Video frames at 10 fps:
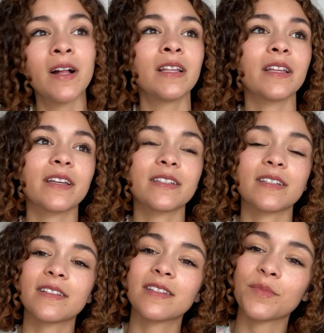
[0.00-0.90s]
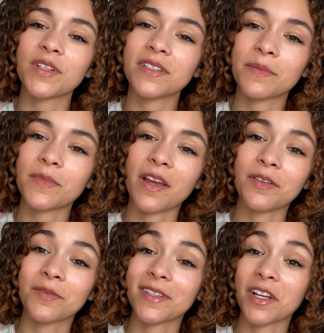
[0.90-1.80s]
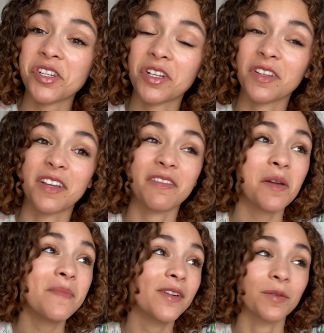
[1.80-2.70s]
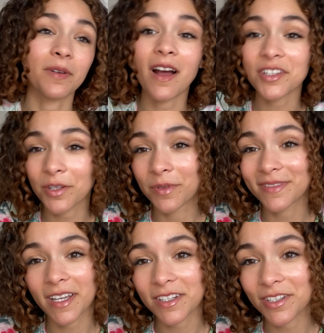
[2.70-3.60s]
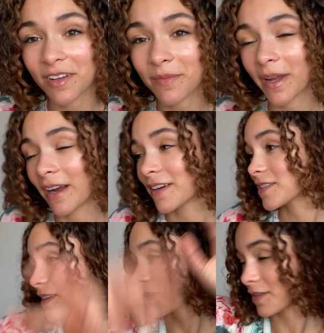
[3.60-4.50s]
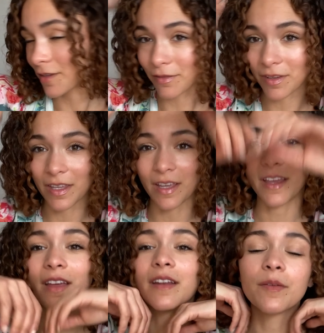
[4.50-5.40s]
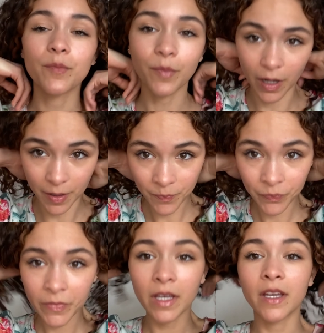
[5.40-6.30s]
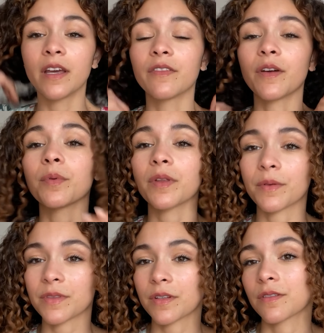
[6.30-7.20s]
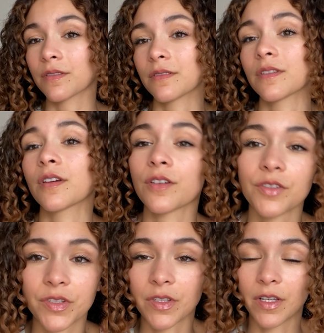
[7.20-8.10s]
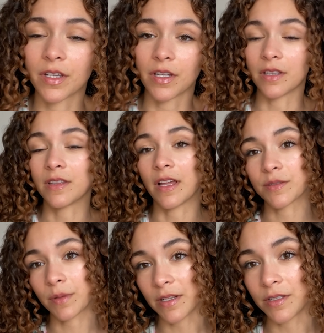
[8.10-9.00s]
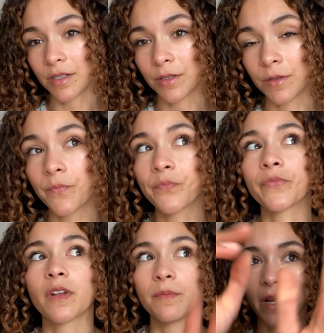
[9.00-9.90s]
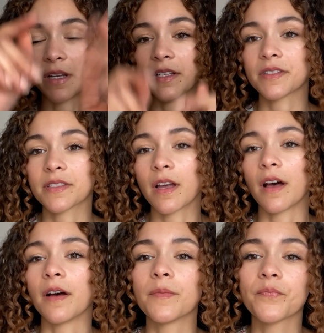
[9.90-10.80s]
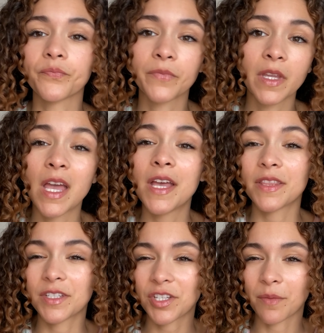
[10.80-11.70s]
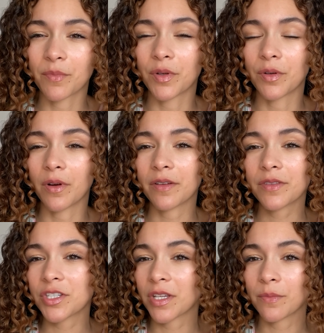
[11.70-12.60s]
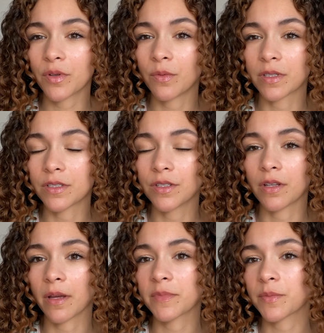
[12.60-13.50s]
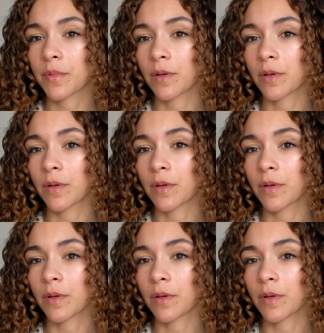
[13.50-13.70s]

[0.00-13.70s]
Like I said, some days I don't section, like if I'm in a rush, I won't section off my hair. I just kind of throw everything in. But if I really want the curls to look good, that's what I do. Minus the shampoo. I only shampoo 1 to 2 times per